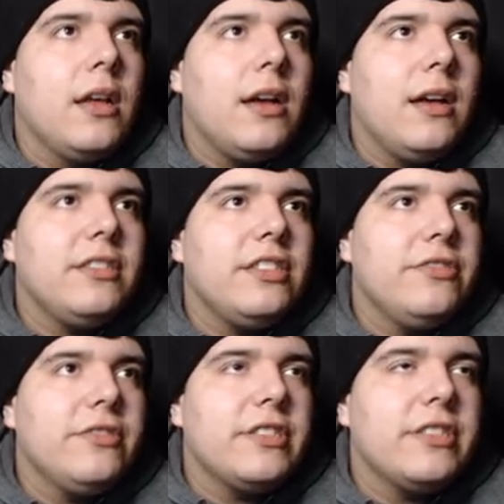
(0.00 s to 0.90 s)
Let's
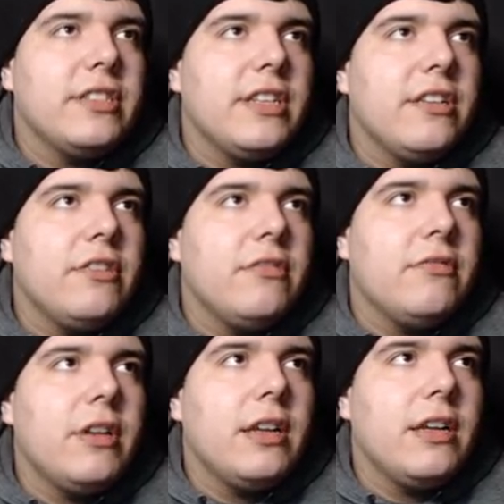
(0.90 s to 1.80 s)
use their Sendejo.
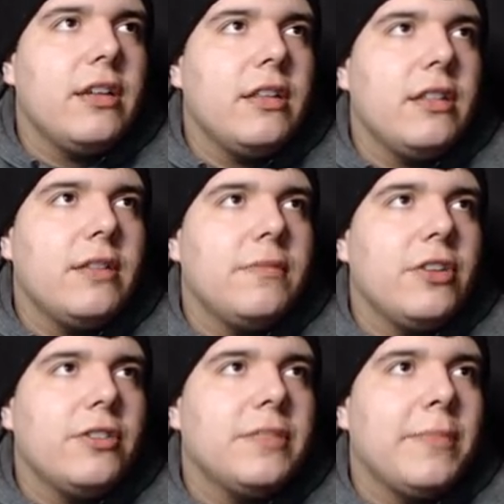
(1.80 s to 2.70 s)
Why not? Let him
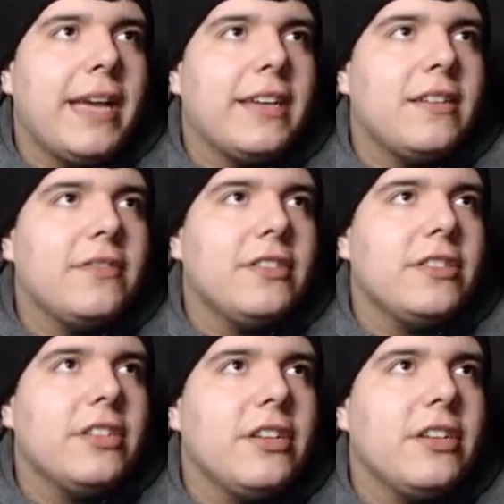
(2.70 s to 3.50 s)
know it's man coverage.